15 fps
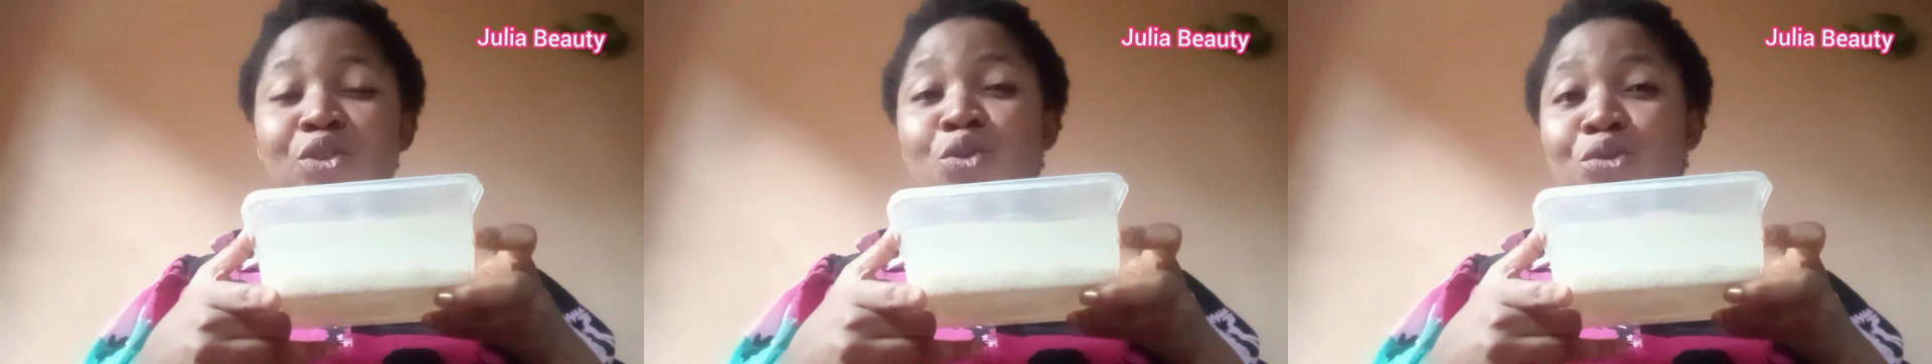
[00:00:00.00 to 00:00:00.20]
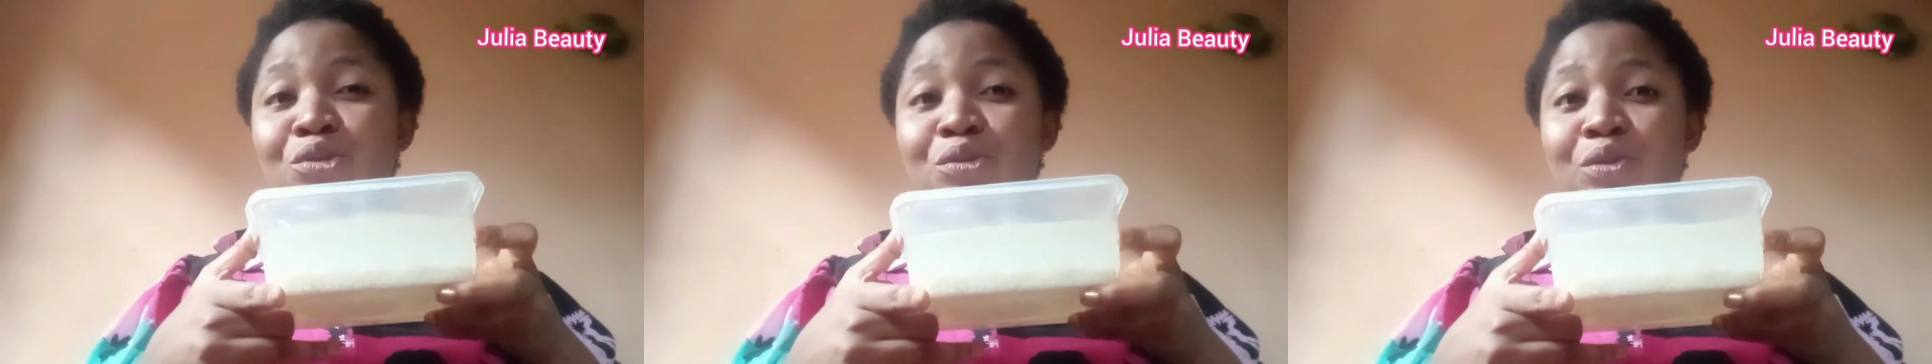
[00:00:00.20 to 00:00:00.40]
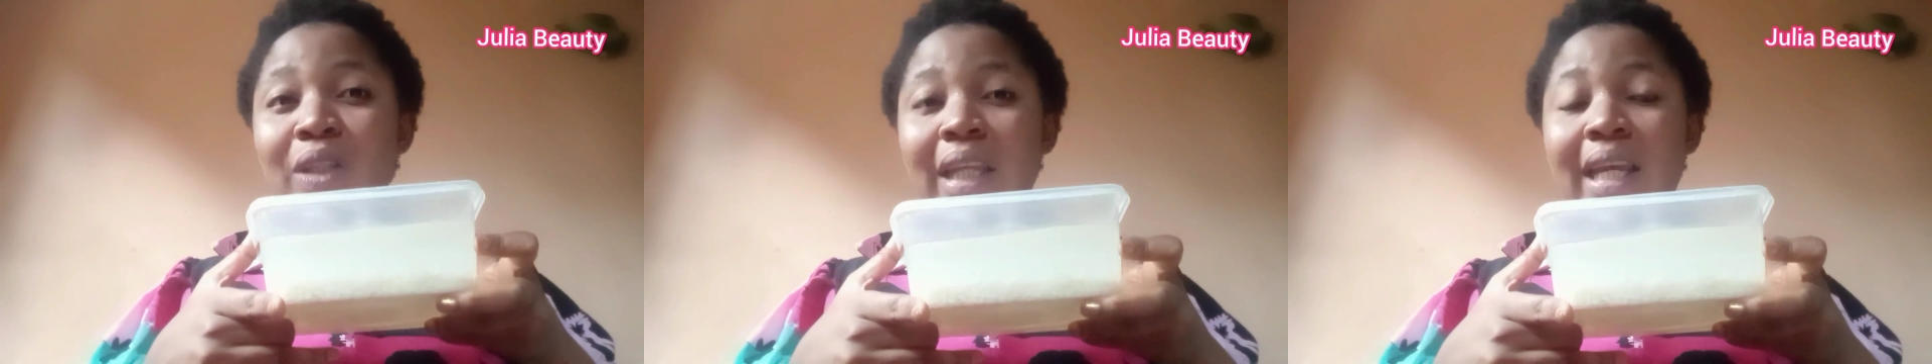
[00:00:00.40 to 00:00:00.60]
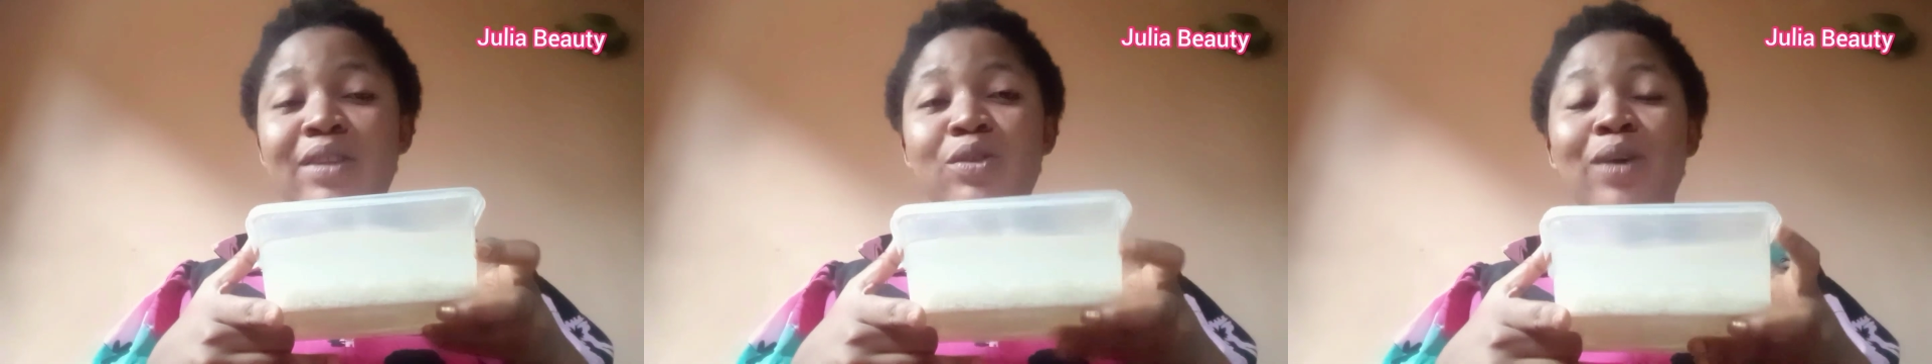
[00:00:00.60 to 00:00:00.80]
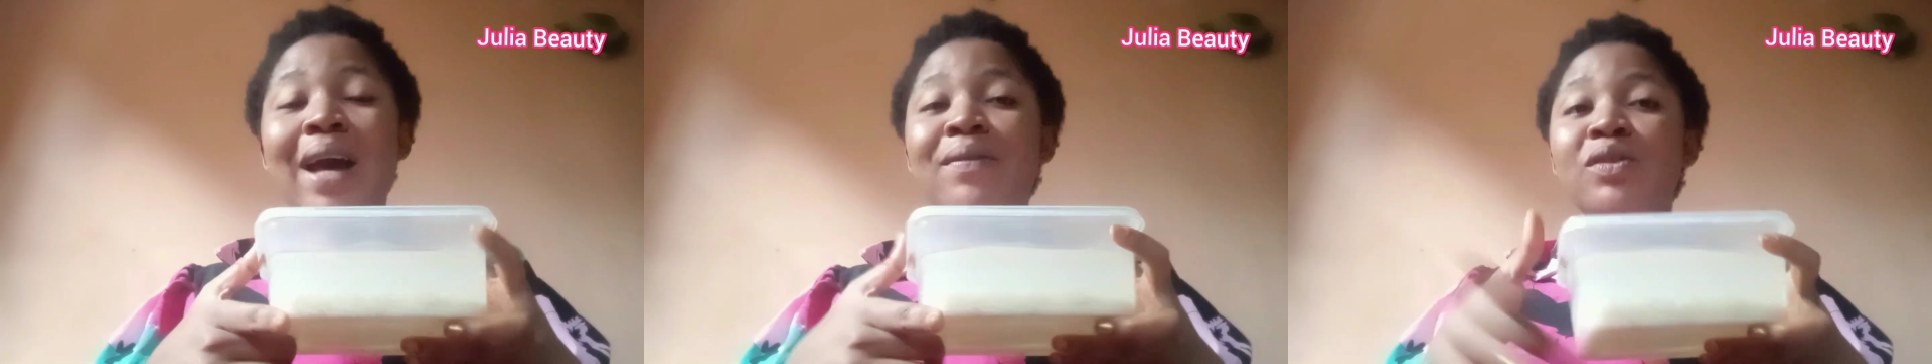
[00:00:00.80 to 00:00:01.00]
2 good days.
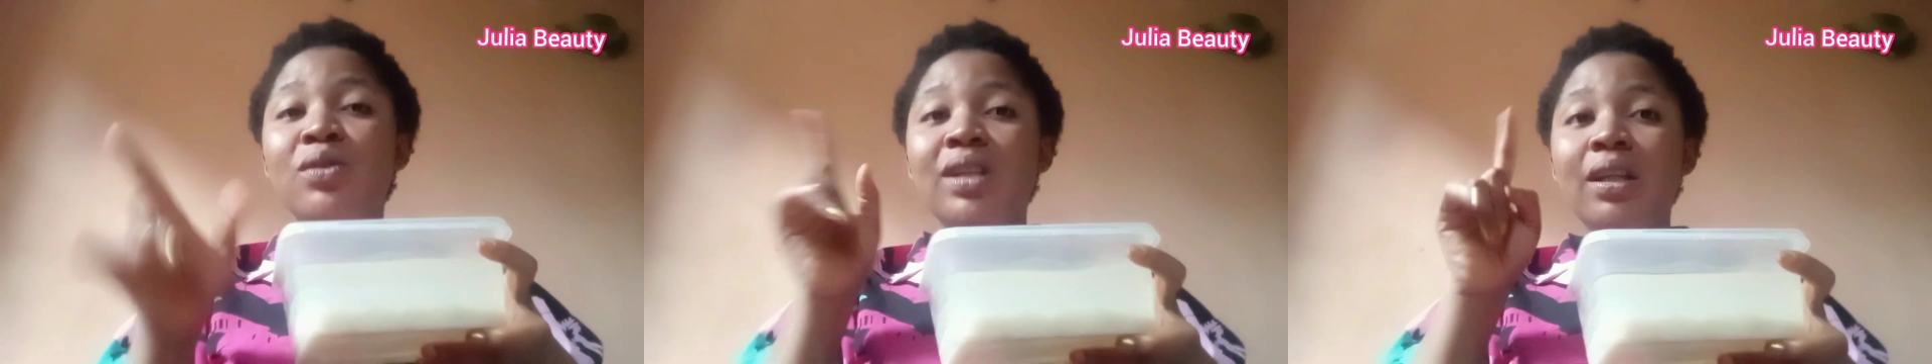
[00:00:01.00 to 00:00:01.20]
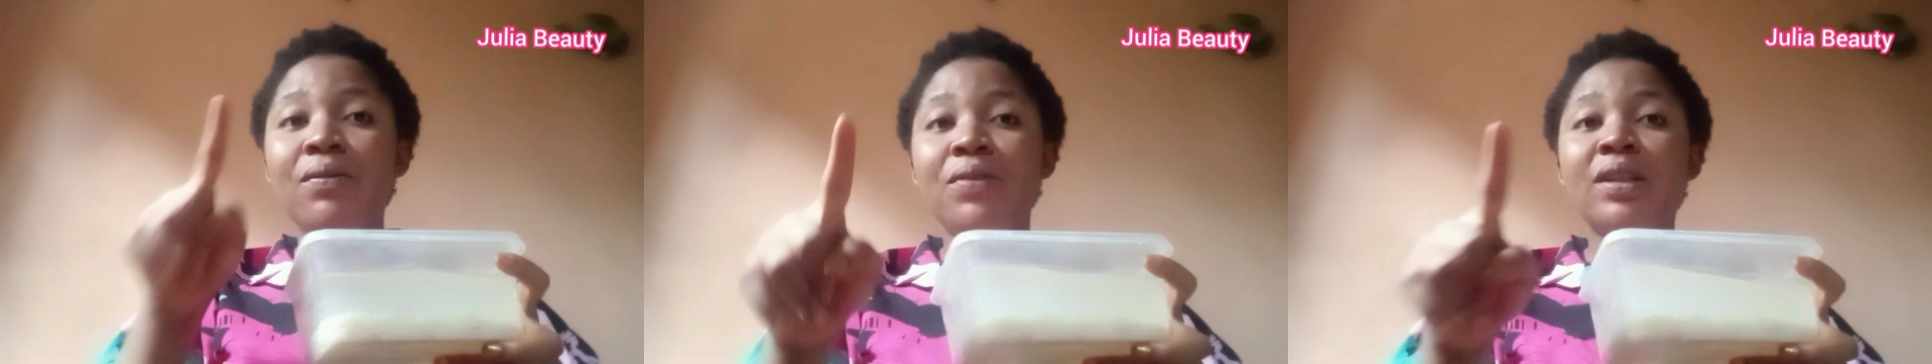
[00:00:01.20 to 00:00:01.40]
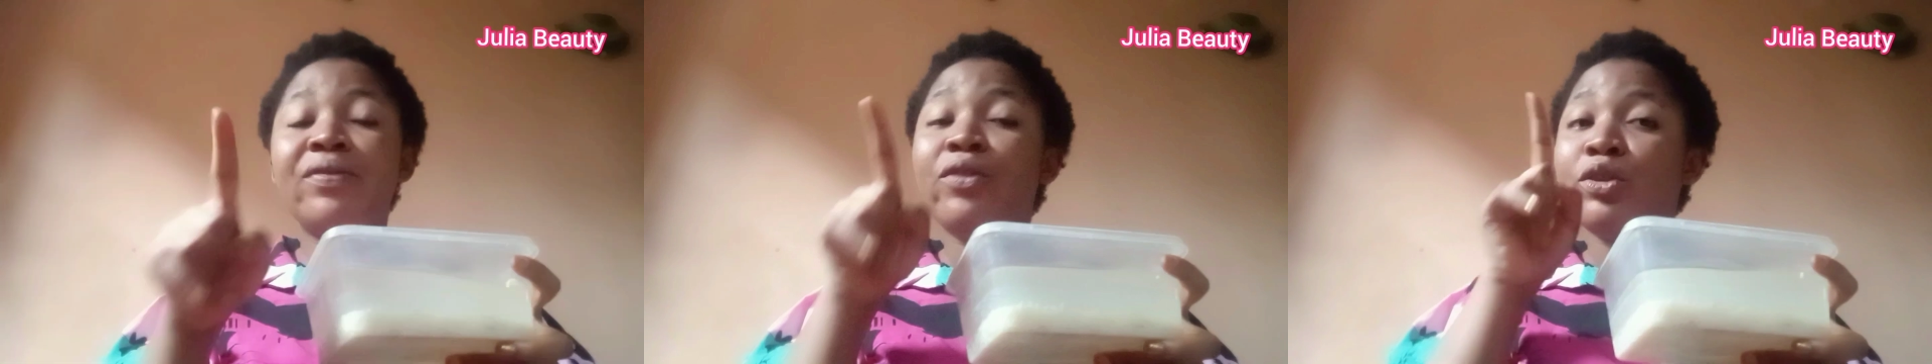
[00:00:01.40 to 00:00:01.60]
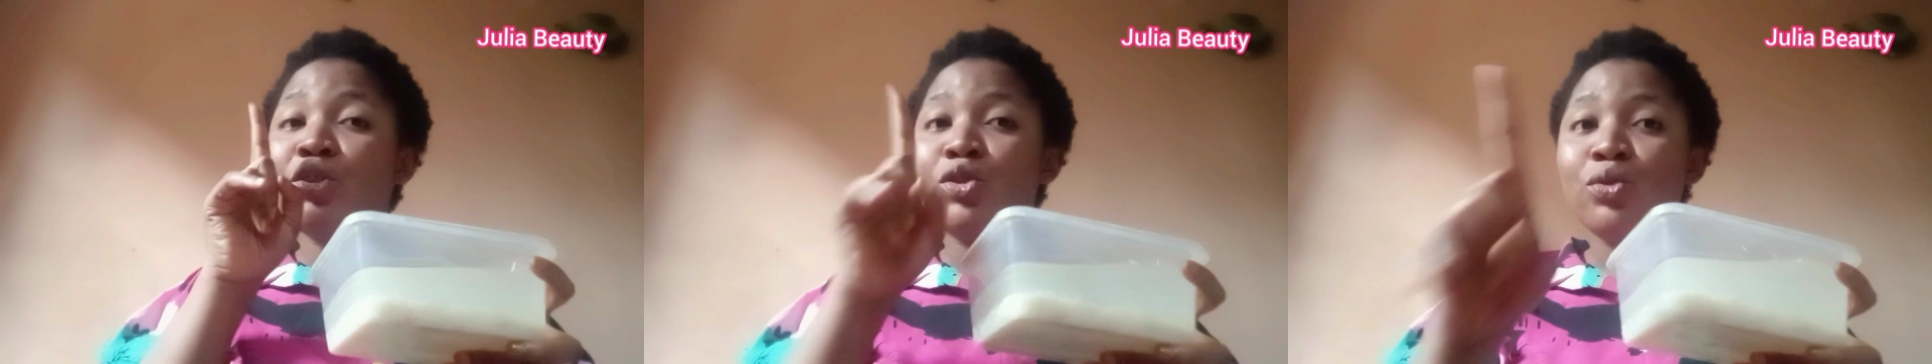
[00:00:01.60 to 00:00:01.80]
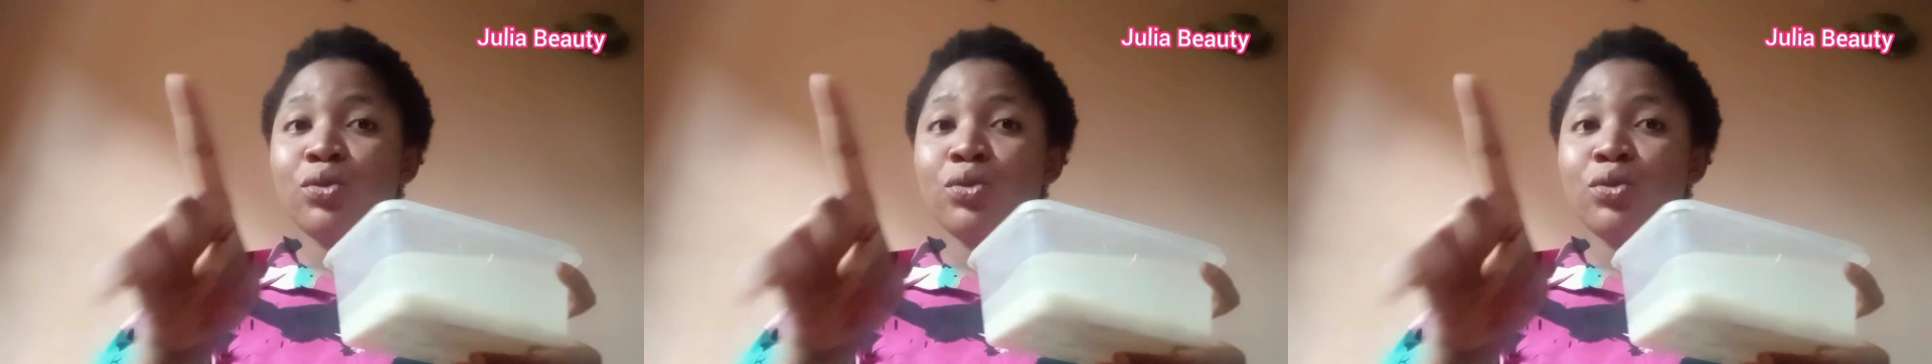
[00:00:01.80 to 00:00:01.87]
You have to leave it for 2